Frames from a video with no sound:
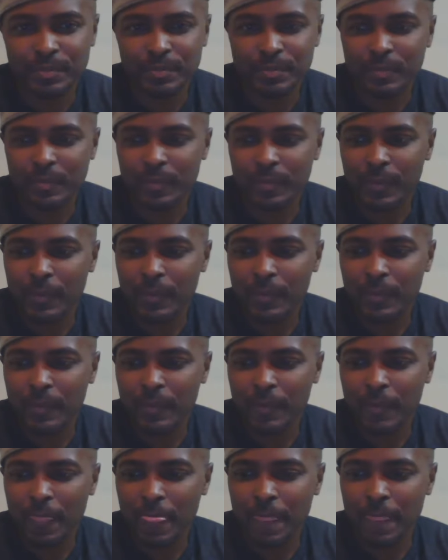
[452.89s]

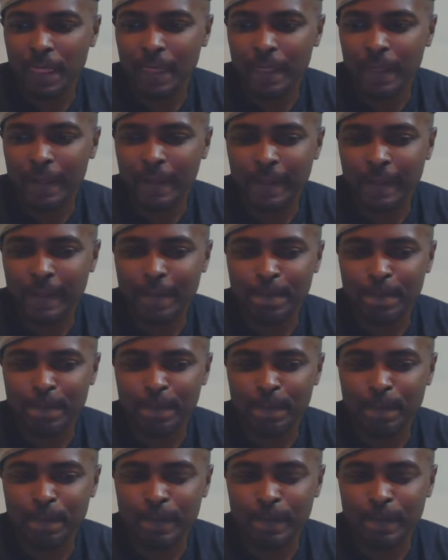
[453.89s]
Nobody speaks.